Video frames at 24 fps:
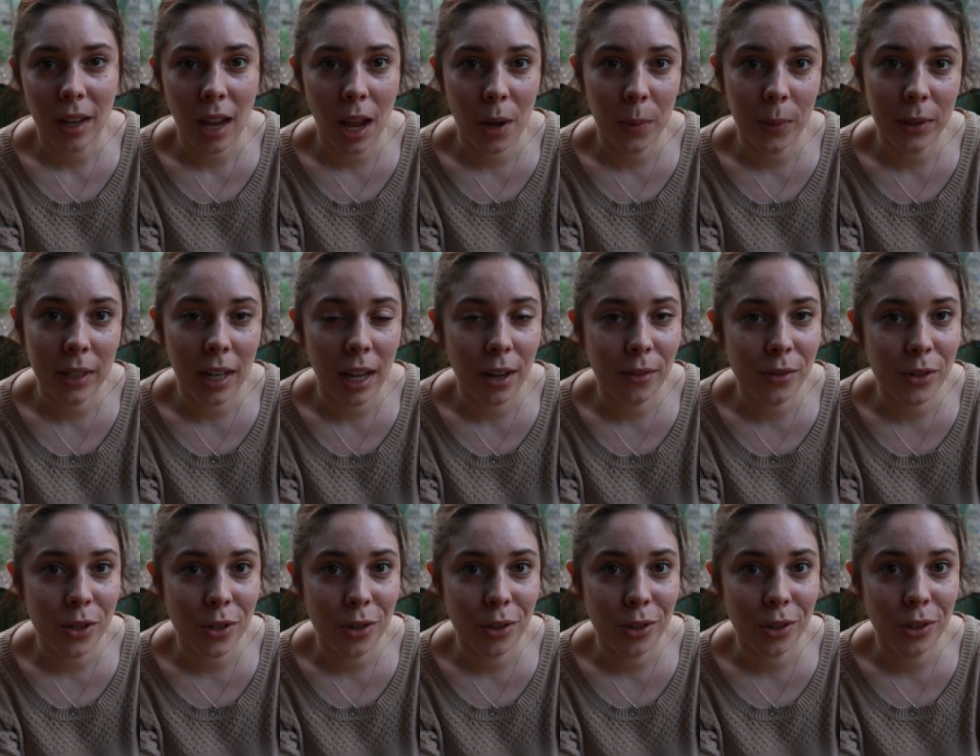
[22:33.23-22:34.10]
I would
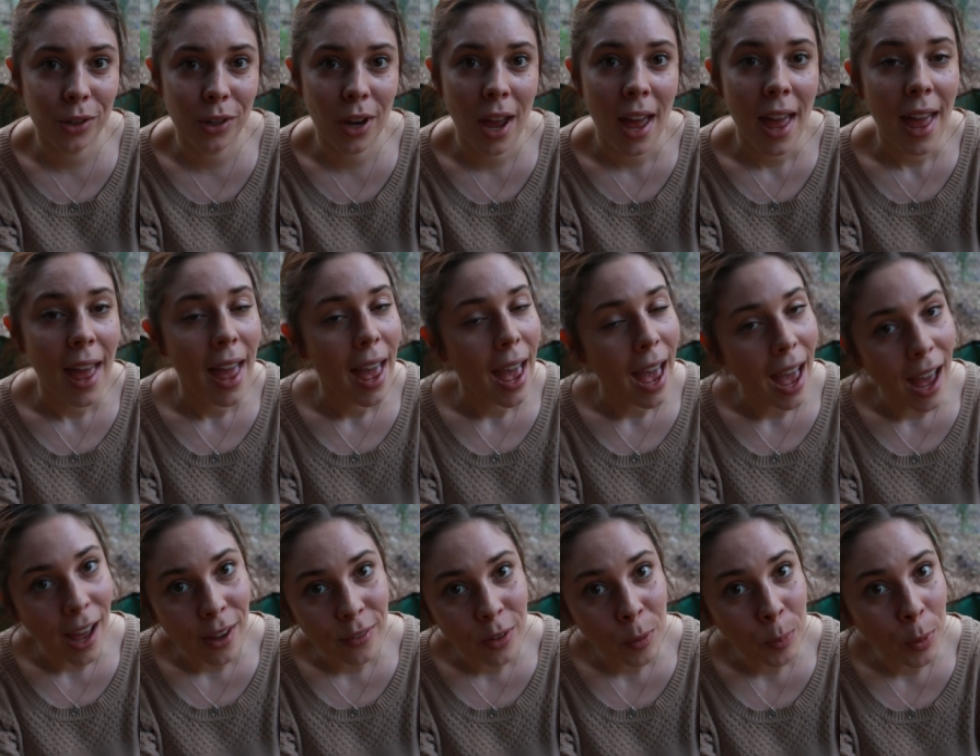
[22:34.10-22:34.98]
love to
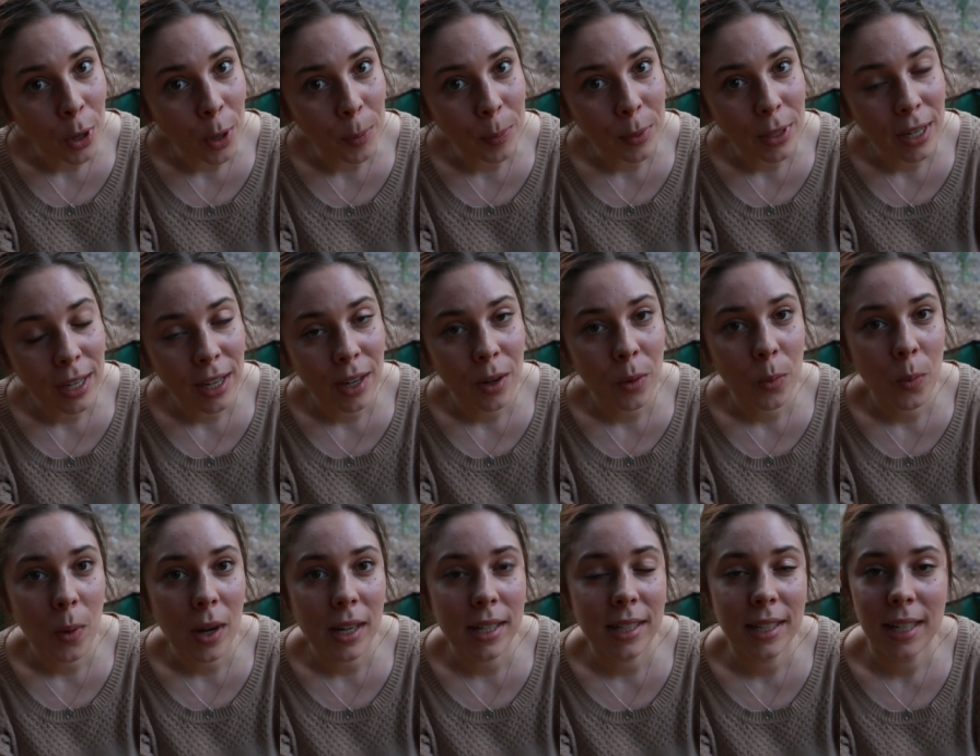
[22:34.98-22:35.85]
have a property
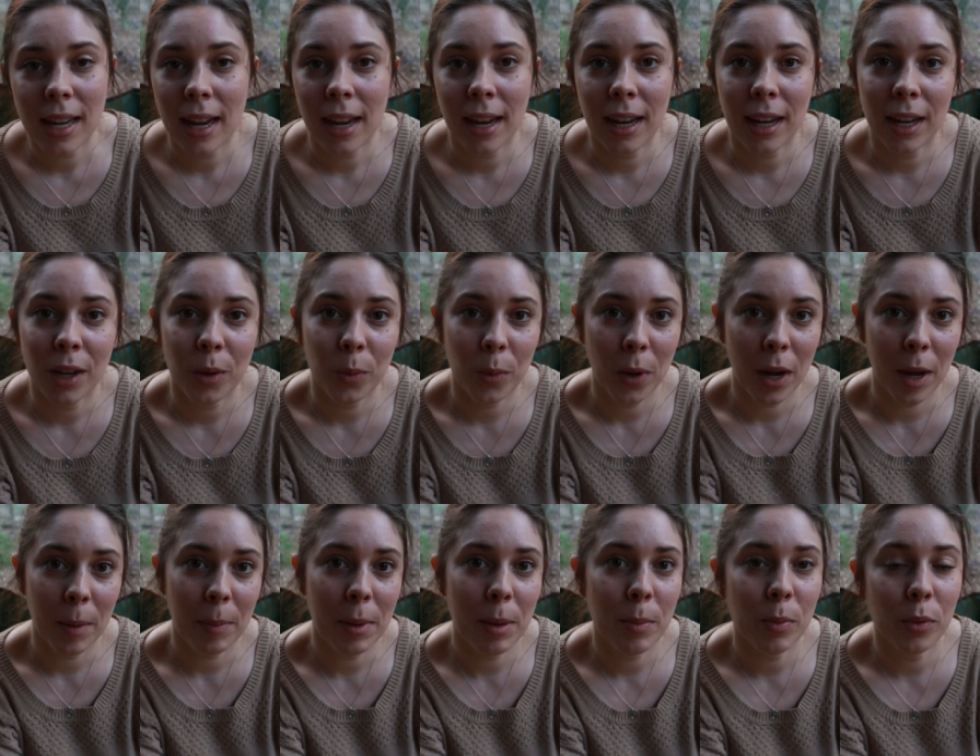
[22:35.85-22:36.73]
one day
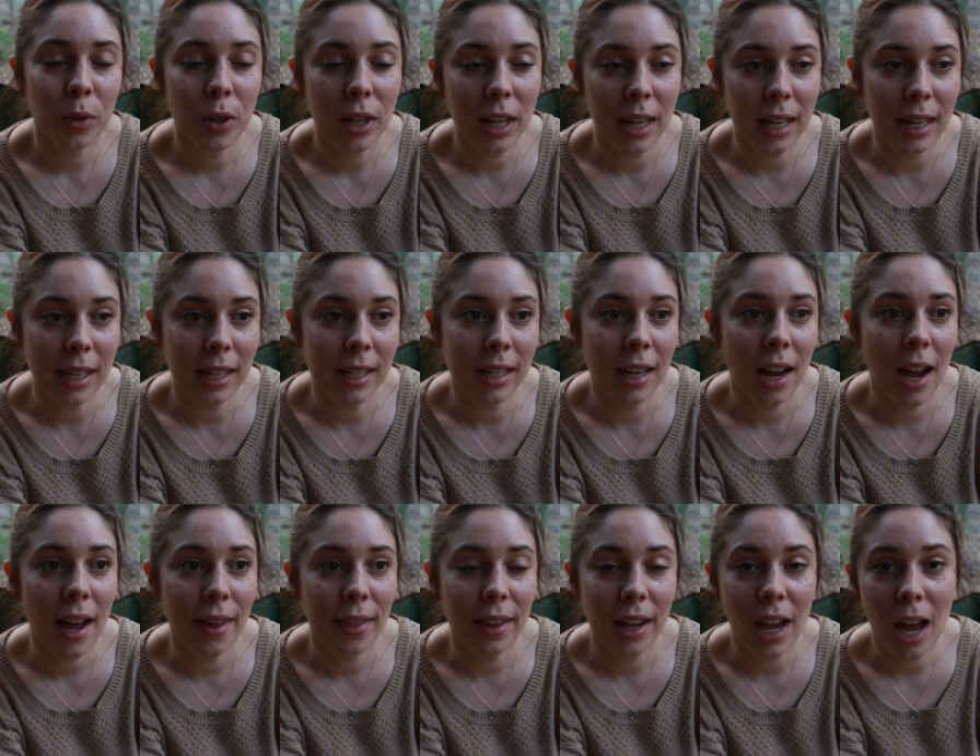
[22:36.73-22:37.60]
where people can
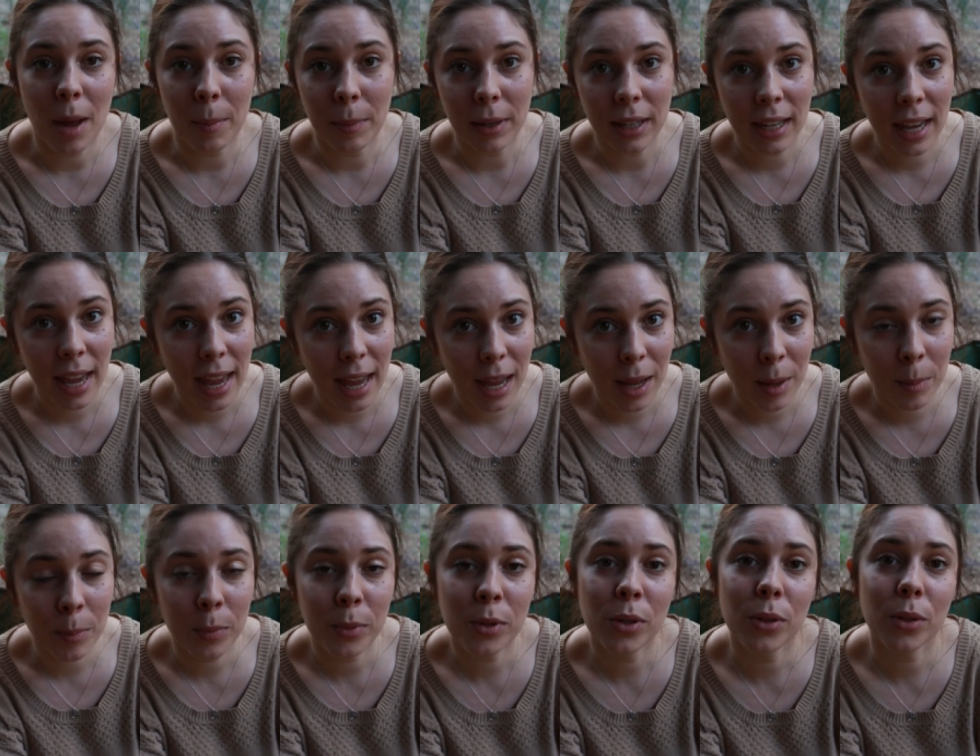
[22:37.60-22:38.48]
either come and
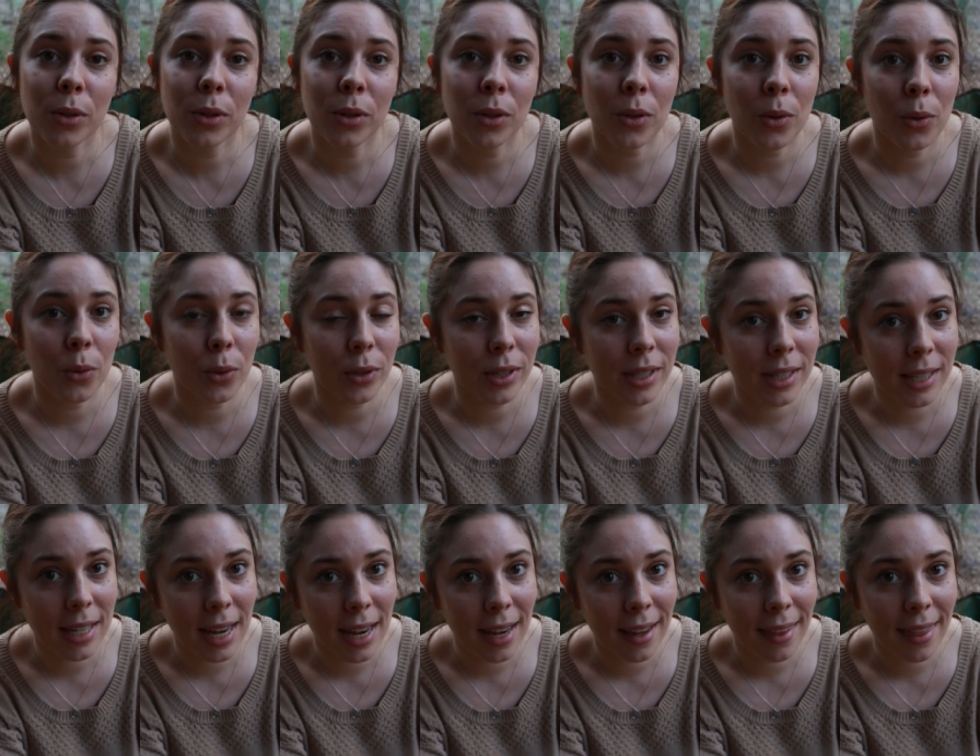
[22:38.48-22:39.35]
camp to or
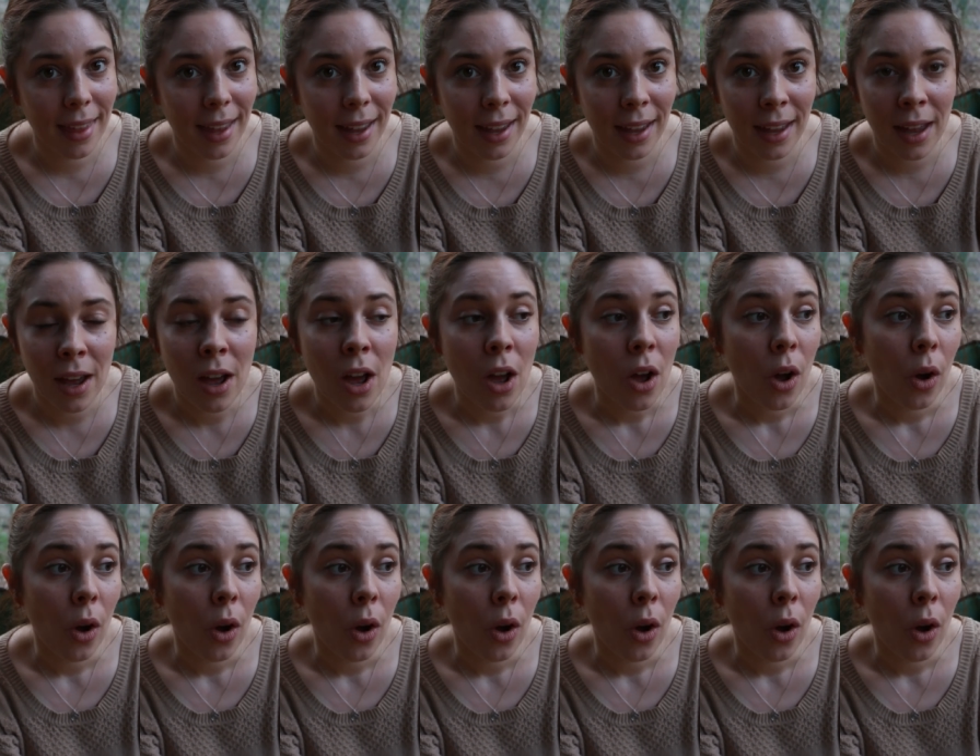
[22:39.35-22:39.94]
stay there,